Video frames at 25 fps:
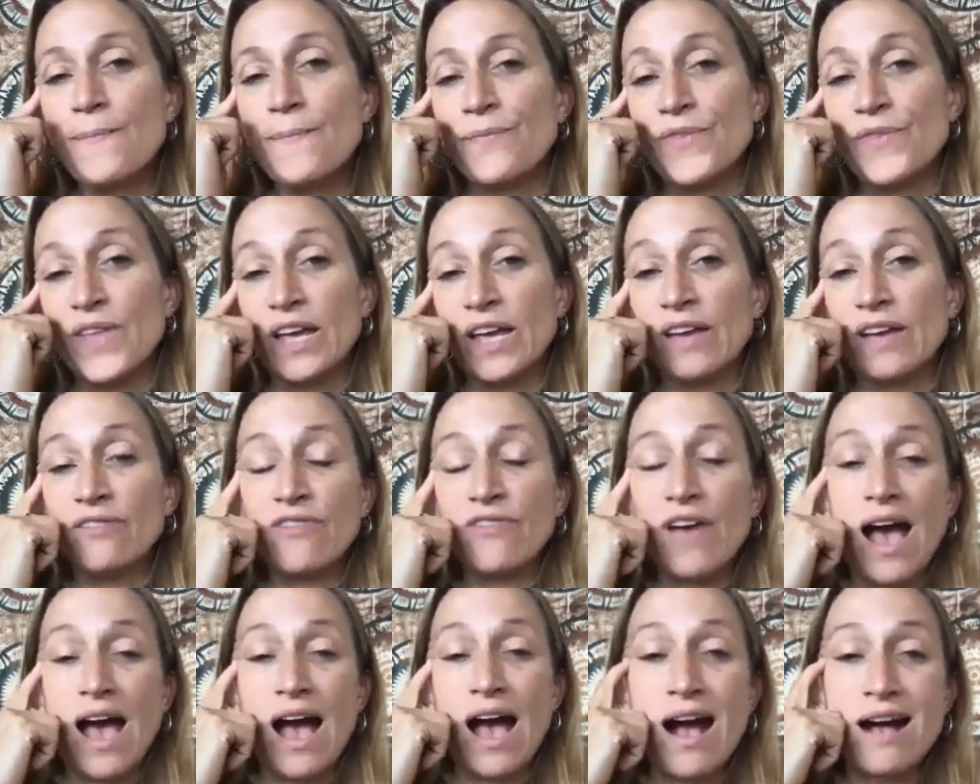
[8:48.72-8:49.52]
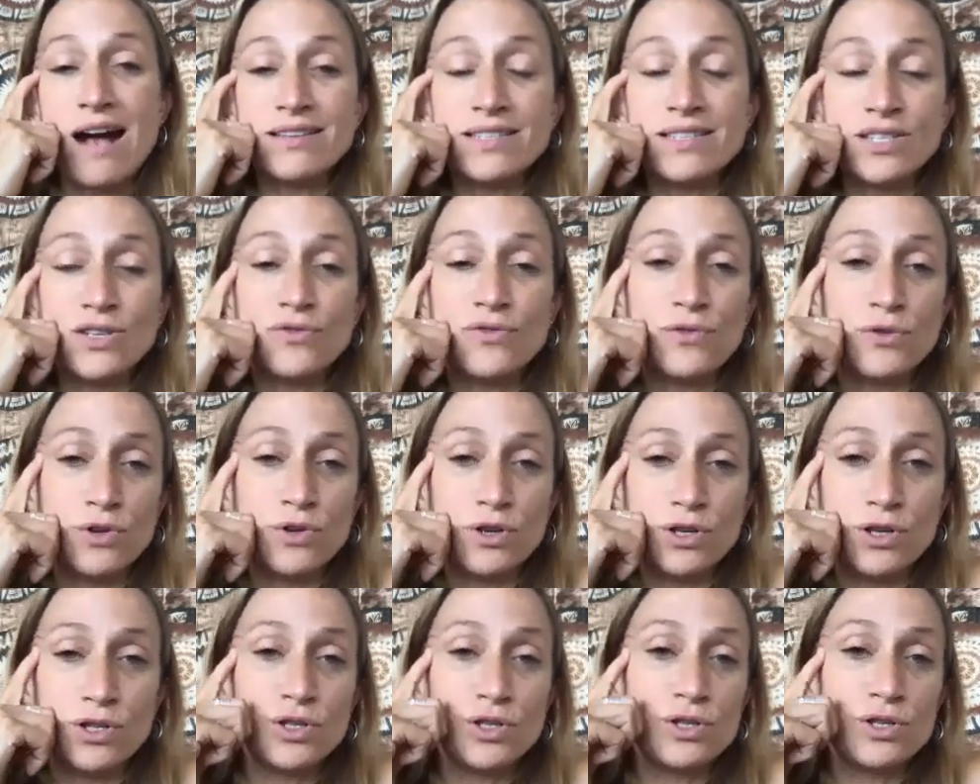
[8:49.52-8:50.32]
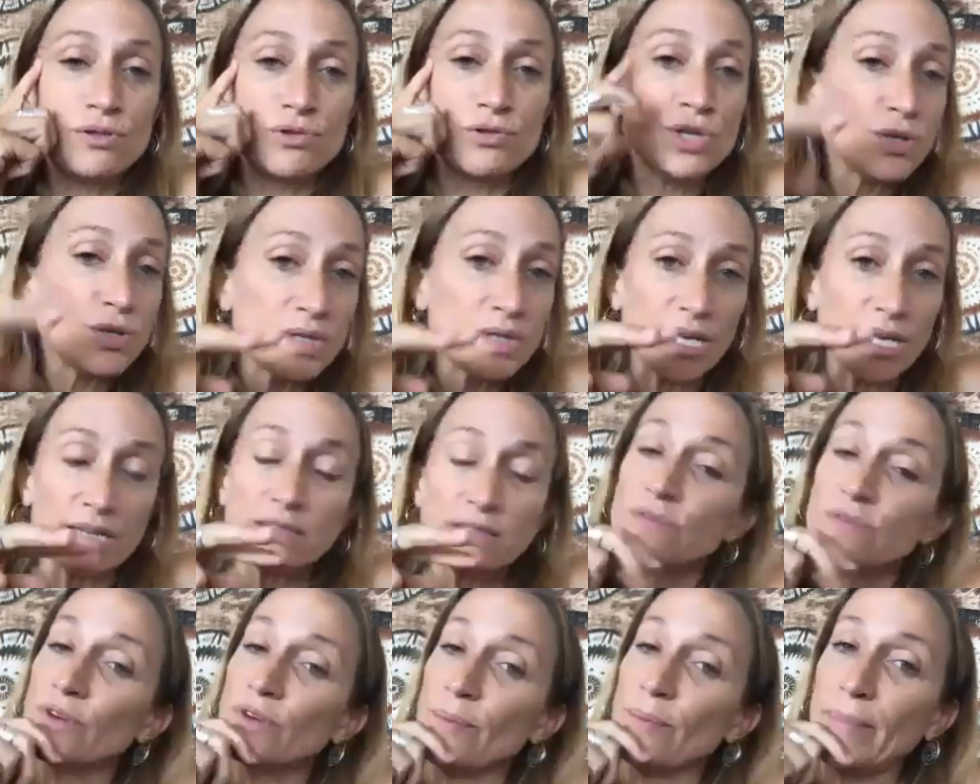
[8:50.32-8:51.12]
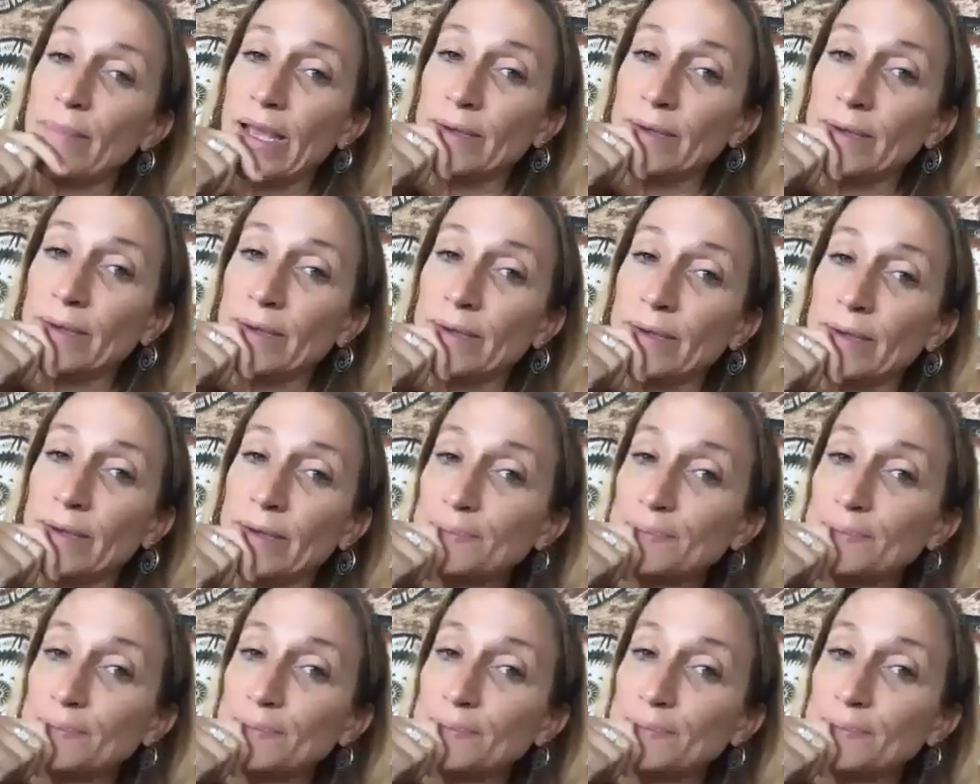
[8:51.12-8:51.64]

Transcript: They've asked for two things from me.